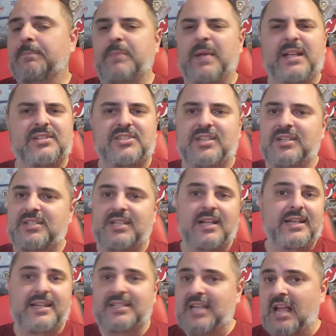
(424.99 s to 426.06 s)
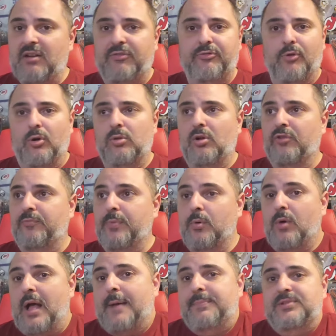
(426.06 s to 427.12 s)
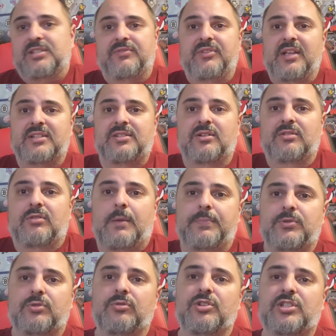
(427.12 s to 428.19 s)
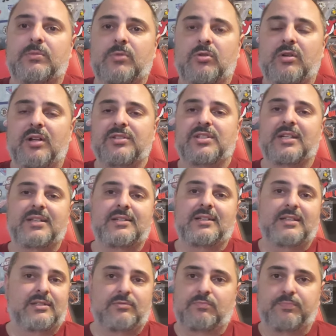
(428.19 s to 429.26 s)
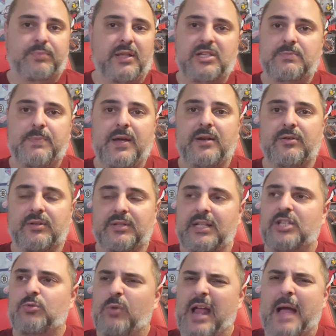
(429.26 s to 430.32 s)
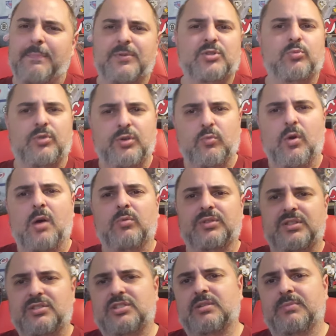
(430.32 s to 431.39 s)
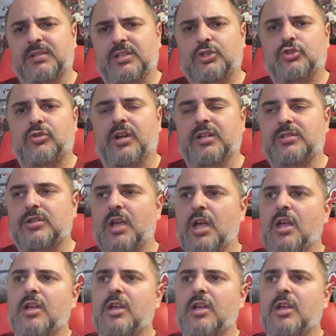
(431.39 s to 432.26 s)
man, since then, he's had a fall-off. But what happens if he has another opportunity somewhere else and he plays better? And that's what happens when you want with some of these trades.